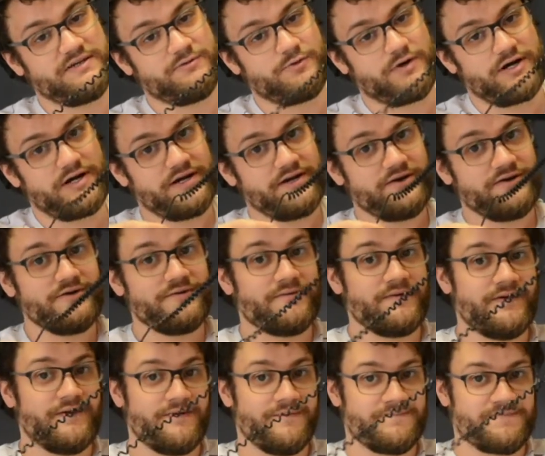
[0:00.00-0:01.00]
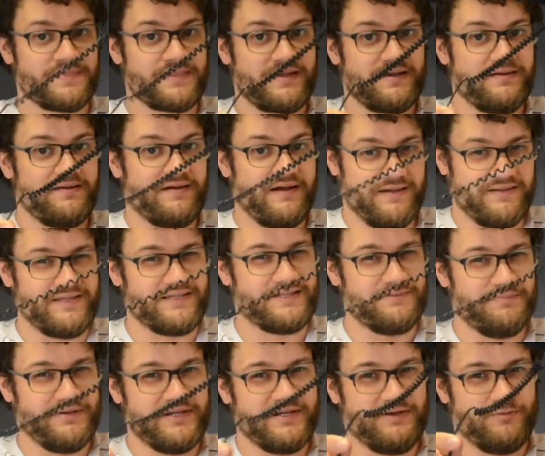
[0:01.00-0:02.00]
wire. I think the
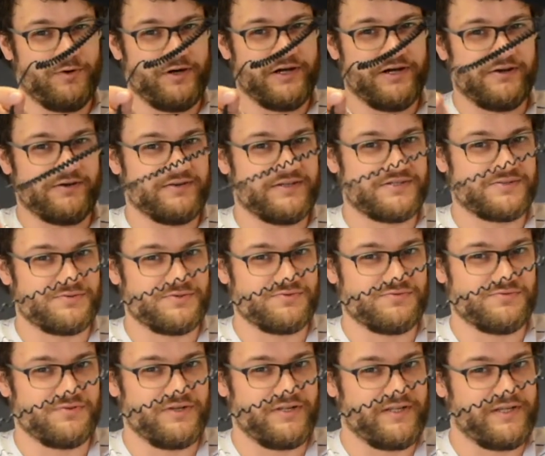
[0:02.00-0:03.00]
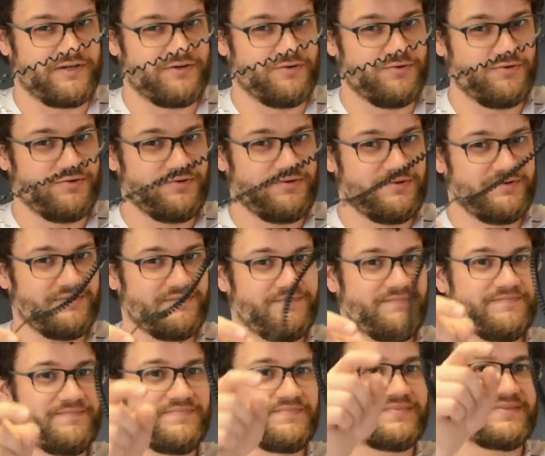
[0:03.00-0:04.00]
bendy wire on this one's really cool.
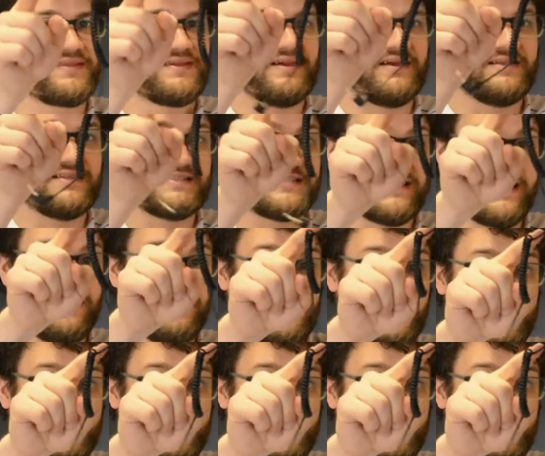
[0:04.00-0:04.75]
And the sound